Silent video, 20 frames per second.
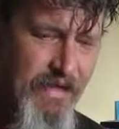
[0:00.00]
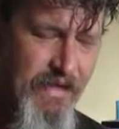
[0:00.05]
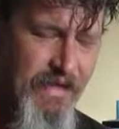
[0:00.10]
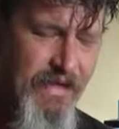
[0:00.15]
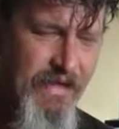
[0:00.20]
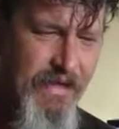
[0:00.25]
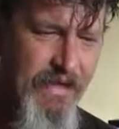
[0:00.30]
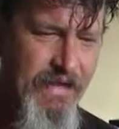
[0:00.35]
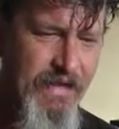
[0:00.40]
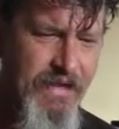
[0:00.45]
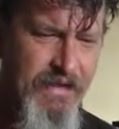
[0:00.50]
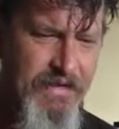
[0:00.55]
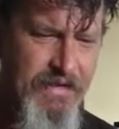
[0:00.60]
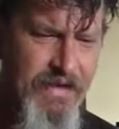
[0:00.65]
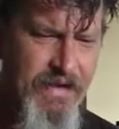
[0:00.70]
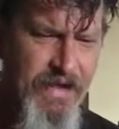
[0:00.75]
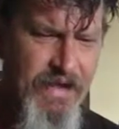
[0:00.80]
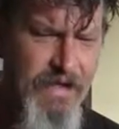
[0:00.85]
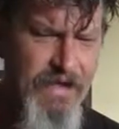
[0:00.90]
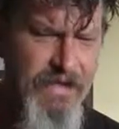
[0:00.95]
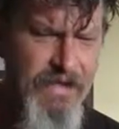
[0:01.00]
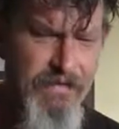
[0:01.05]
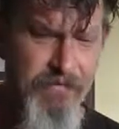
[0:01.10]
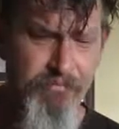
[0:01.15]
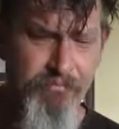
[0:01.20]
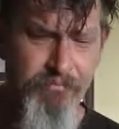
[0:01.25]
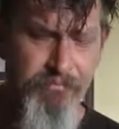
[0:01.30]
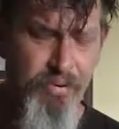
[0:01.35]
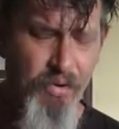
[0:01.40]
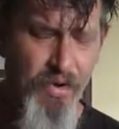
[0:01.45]
and
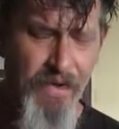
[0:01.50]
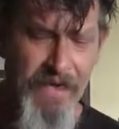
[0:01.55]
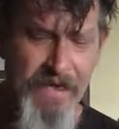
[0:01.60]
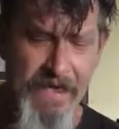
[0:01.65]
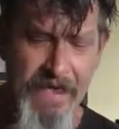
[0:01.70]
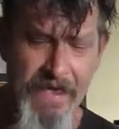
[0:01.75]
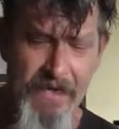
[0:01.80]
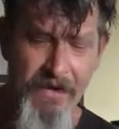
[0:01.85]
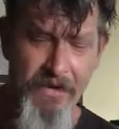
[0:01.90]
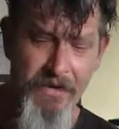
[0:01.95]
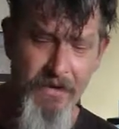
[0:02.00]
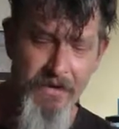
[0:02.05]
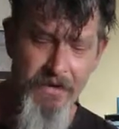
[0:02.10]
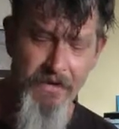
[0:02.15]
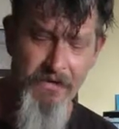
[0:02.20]
pulling out